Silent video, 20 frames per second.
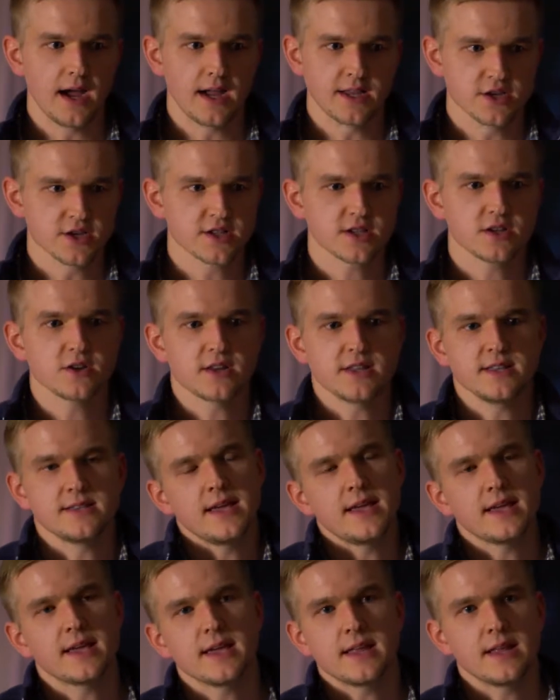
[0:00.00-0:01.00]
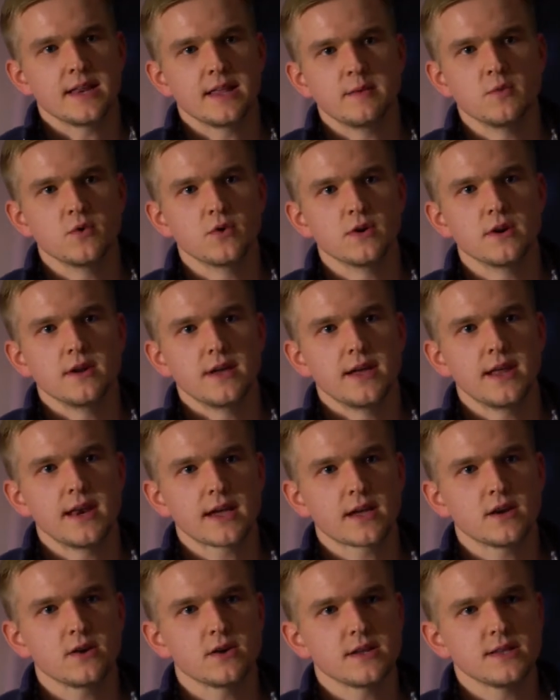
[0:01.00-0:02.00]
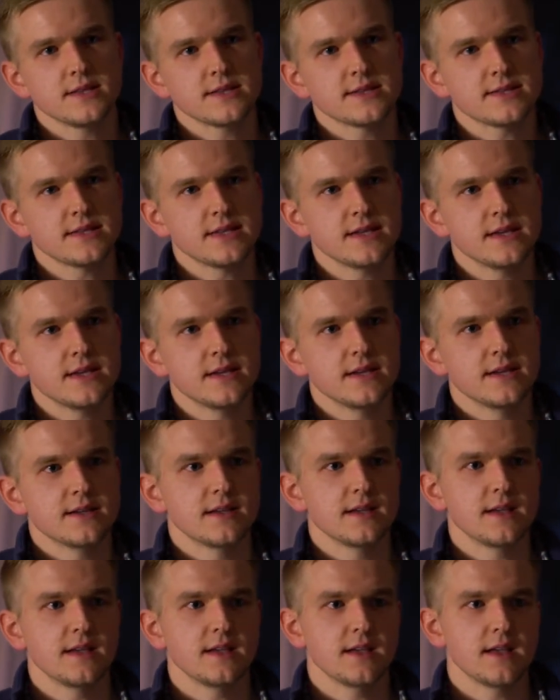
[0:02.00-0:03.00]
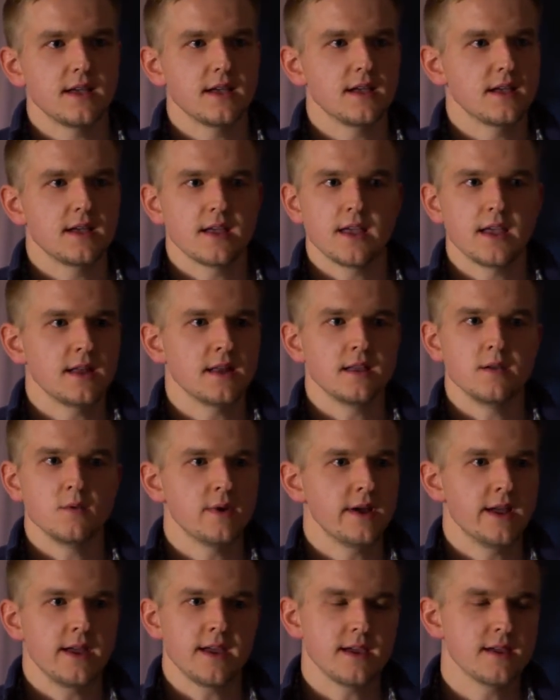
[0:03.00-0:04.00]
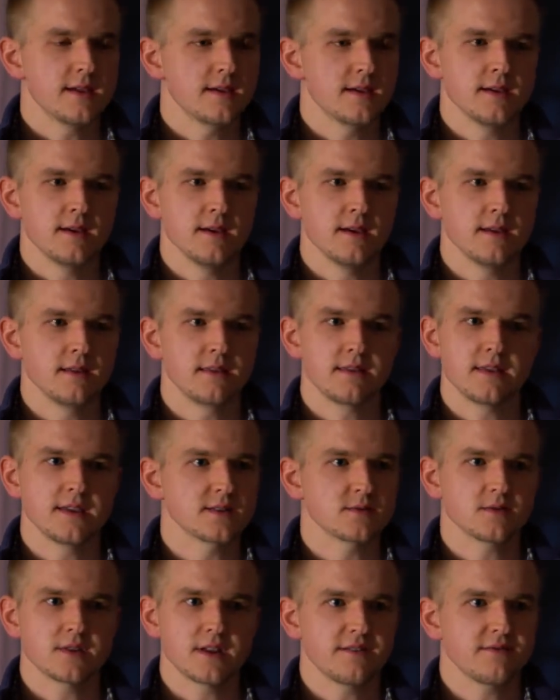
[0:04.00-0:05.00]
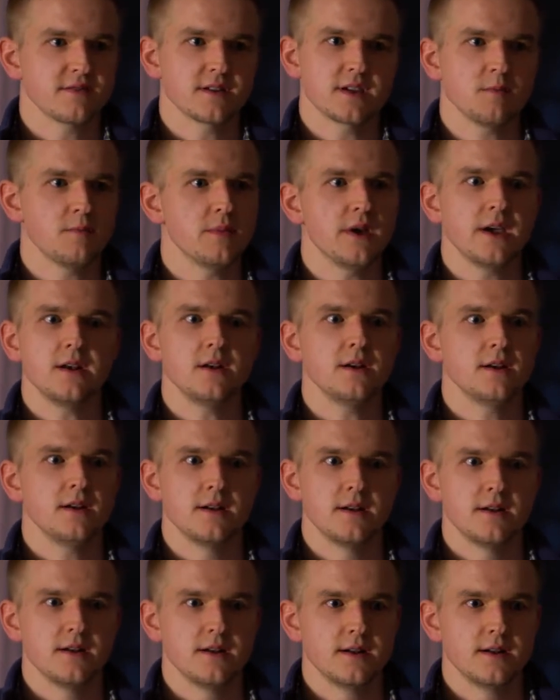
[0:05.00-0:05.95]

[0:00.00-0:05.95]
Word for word: I just couldn't take it anymore, and I couldn't see any way uh, that things would ever get better.